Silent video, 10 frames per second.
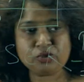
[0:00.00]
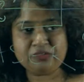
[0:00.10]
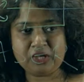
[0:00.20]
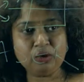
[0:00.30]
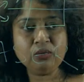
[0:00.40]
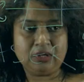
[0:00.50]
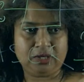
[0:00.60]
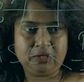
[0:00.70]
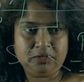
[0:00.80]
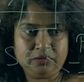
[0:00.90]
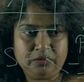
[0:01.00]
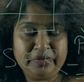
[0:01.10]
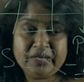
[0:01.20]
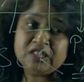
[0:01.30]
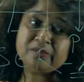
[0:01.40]
of yellow color,
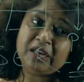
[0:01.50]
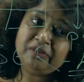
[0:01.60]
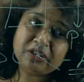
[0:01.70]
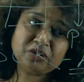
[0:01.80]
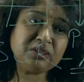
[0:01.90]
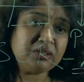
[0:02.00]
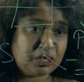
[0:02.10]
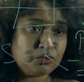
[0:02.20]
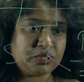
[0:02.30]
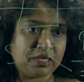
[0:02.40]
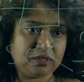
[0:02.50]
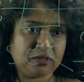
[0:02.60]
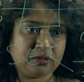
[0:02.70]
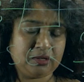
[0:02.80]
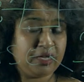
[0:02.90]
when it is manufactured in nano size,
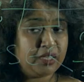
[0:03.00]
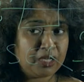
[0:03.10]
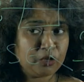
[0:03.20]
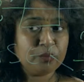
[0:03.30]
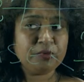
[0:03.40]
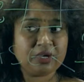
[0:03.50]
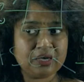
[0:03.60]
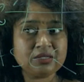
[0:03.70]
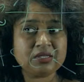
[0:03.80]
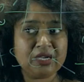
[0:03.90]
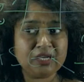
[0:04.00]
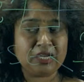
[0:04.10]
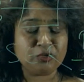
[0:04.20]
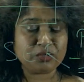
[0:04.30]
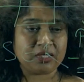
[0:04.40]
again I hope you are understanding
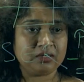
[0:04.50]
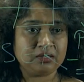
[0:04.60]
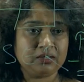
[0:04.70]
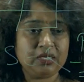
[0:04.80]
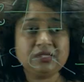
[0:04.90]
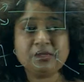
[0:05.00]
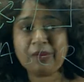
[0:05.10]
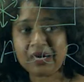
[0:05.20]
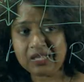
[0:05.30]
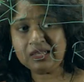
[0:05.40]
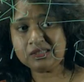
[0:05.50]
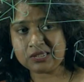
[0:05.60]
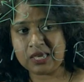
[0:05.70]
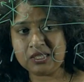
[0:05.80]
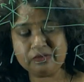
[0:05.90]
nano size, that is the particle
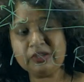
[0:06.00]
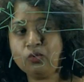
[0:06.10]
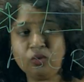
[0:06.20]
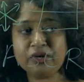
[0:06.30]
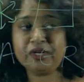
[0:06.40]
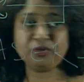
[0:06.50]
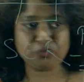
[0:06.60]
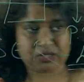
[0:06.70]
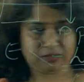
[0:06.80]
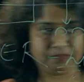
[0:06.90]
size will go on reducing,